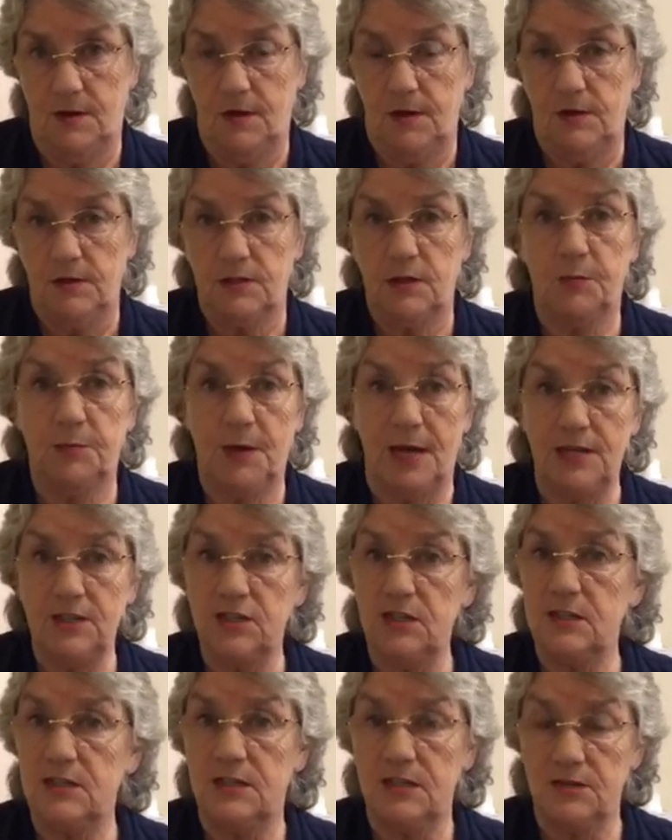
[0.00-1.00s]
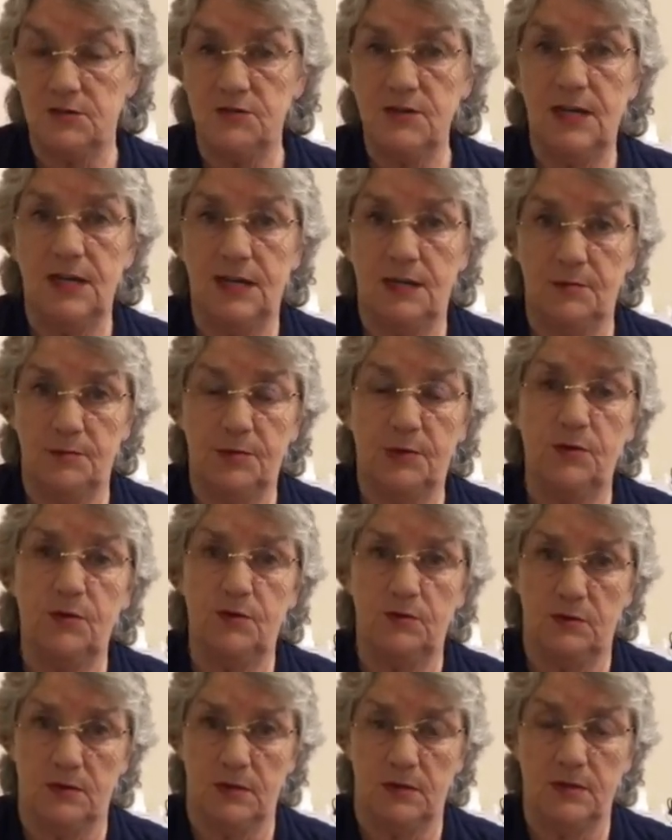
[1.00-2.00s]
So patience is really
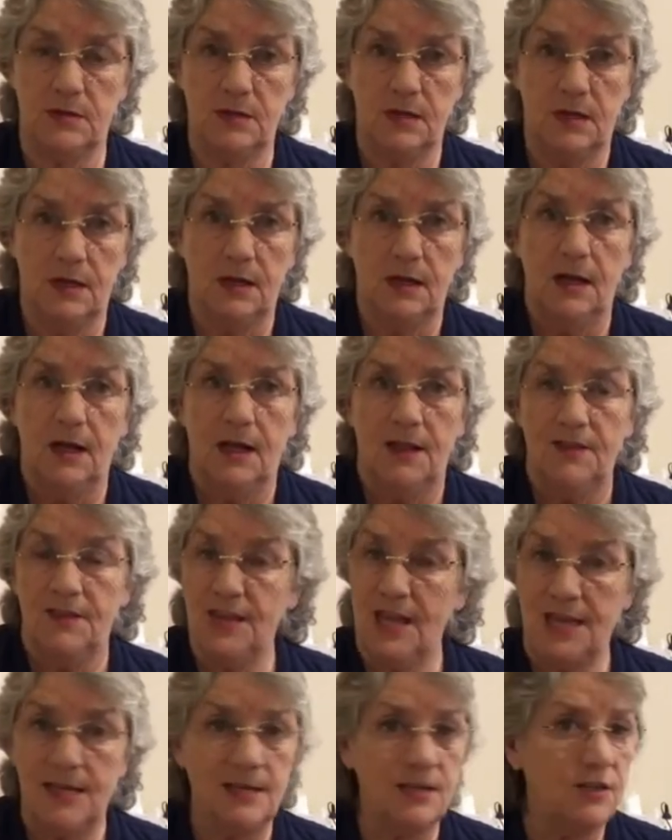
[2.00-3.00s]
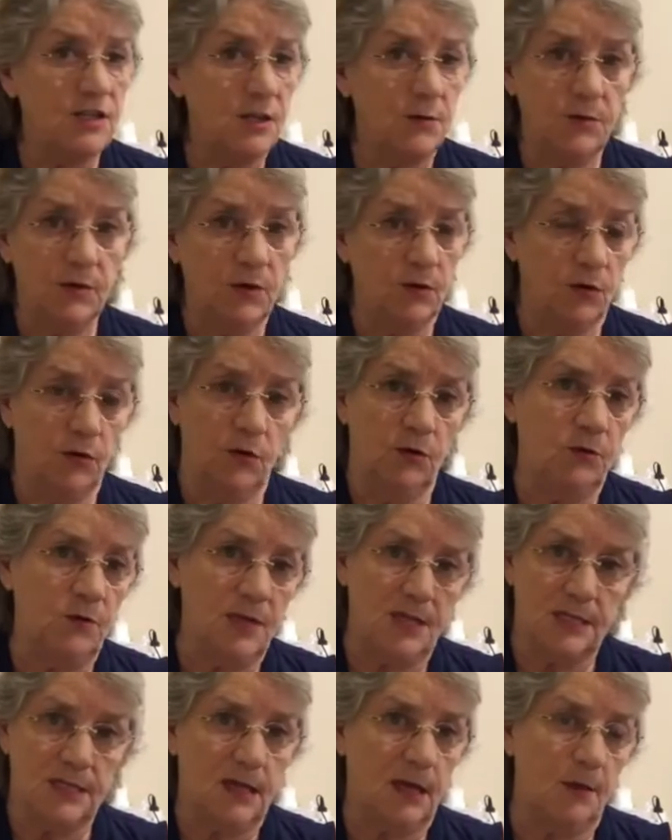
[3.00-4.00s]
important. The energy will
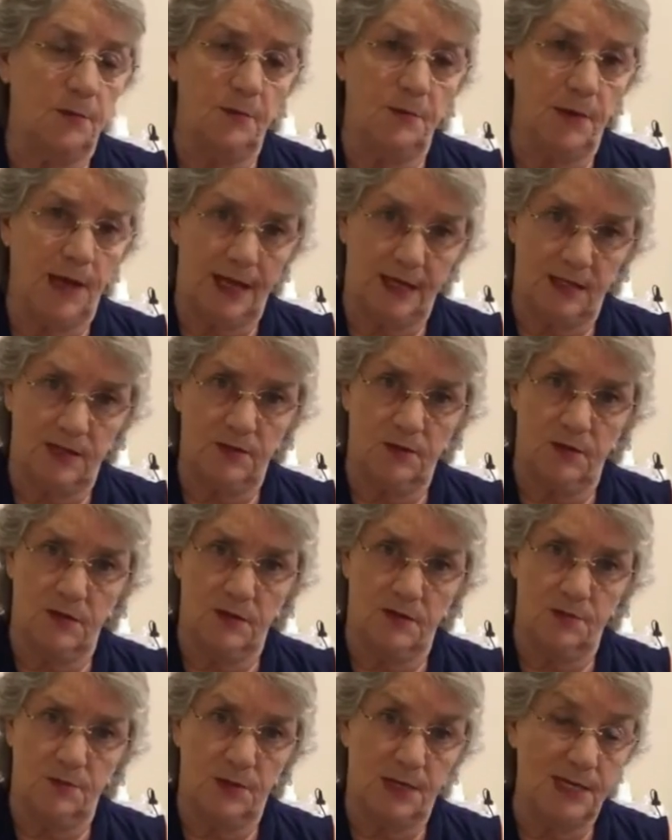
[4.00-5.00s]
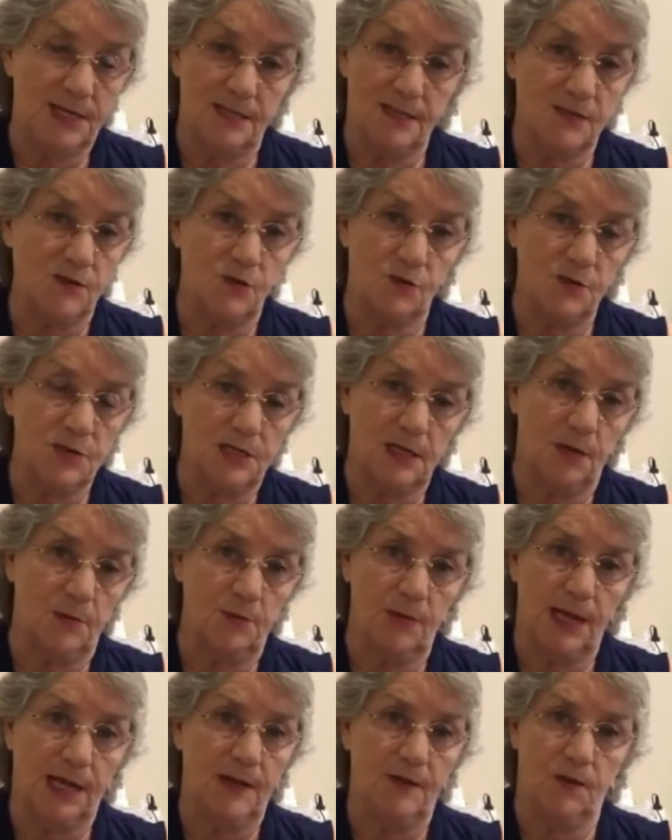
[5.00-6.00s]
always come back to us, but it doesn't always come
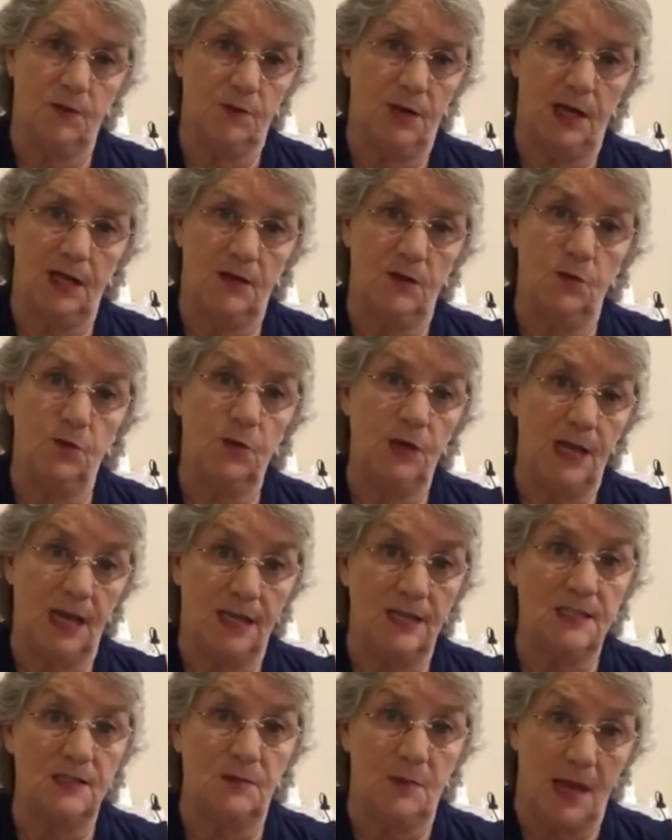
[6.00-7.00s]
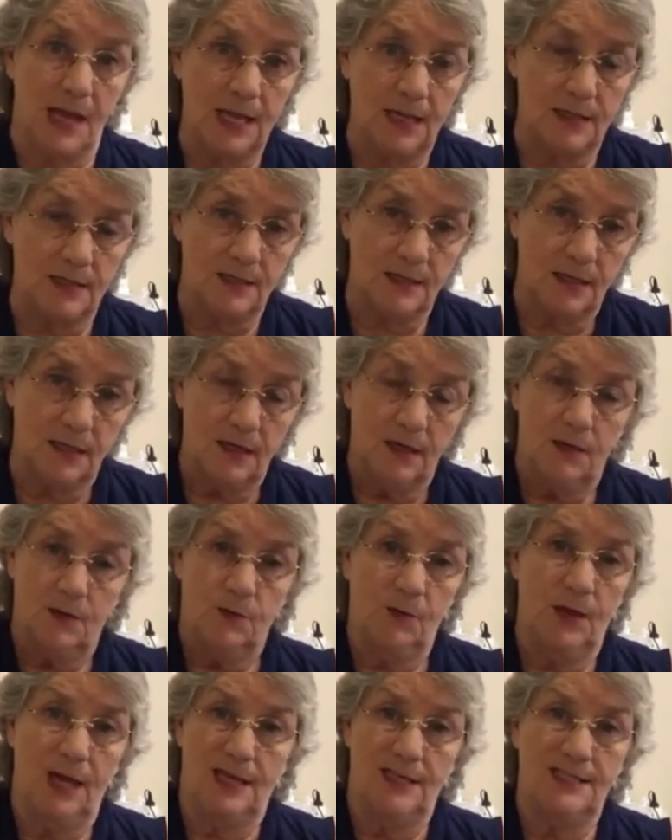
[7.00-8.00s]
back in the way that we expect.
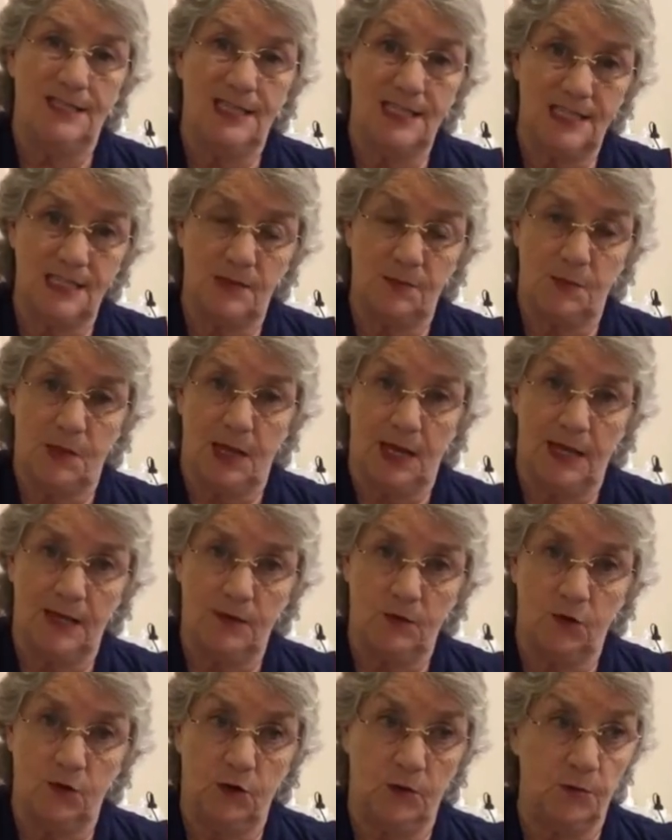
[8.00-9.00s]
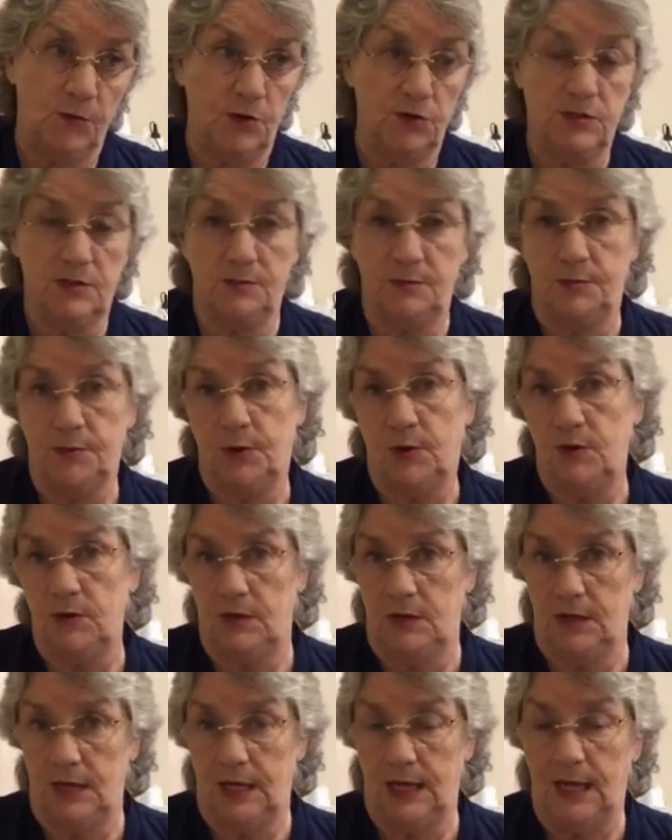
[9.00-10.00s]
we anticipate, or most
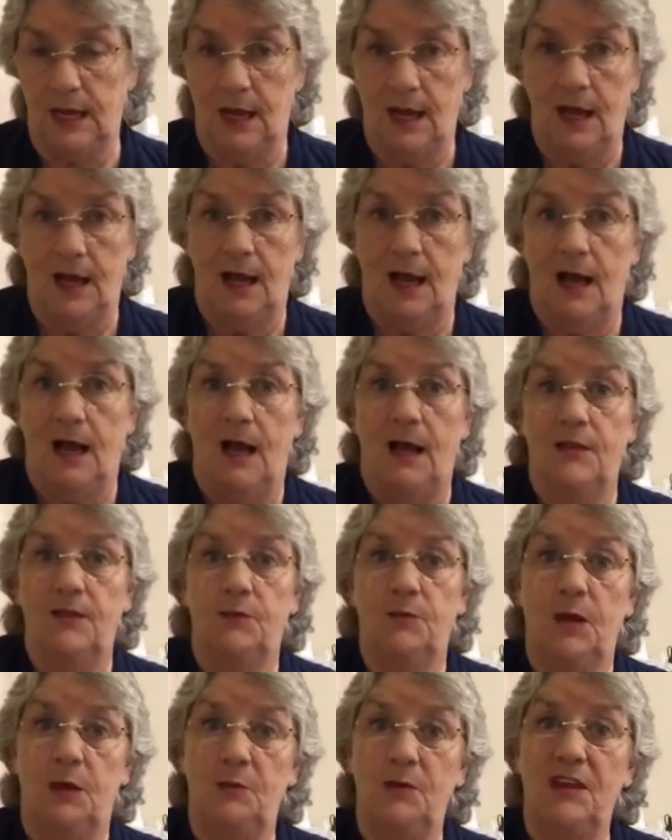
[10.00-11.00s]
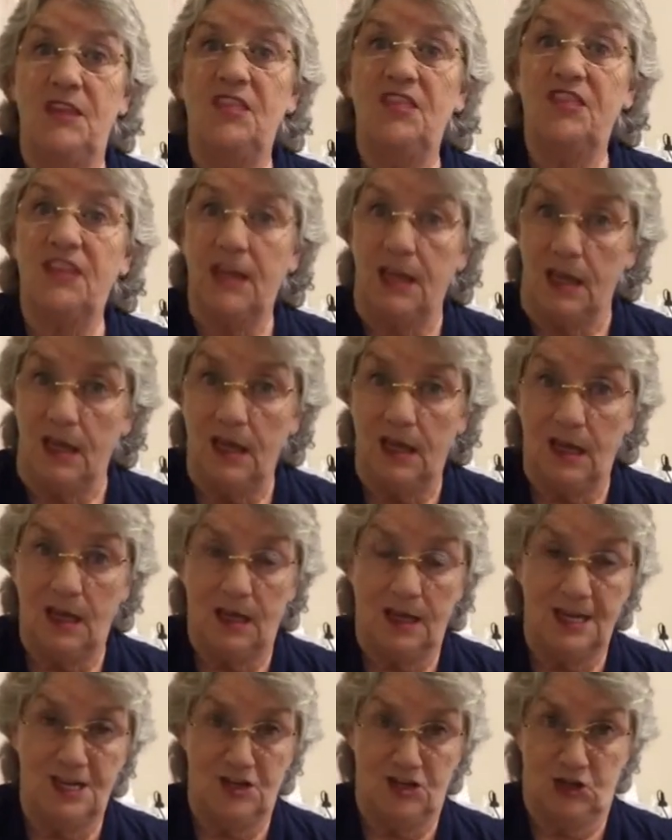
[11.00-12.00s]
importantly, the way we think
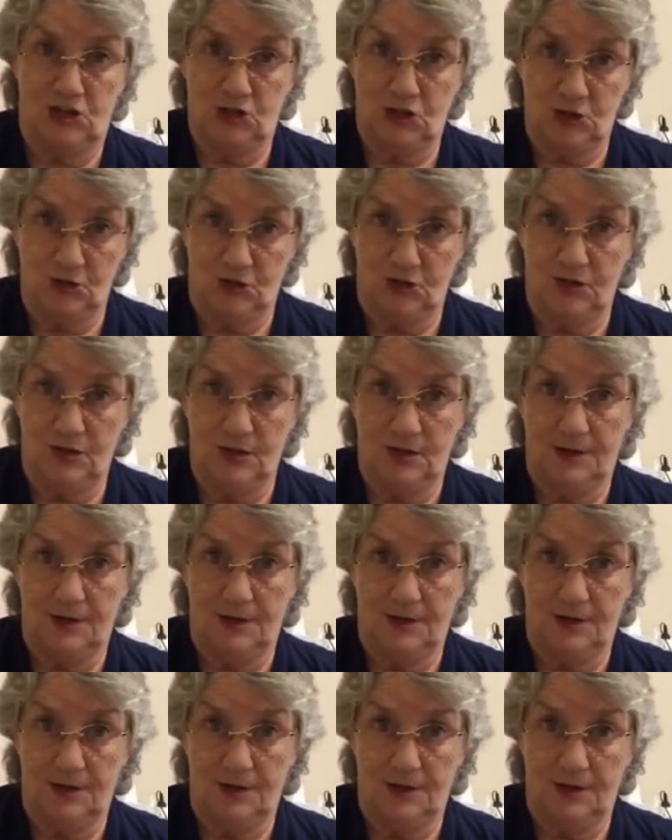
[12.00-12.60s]
it should.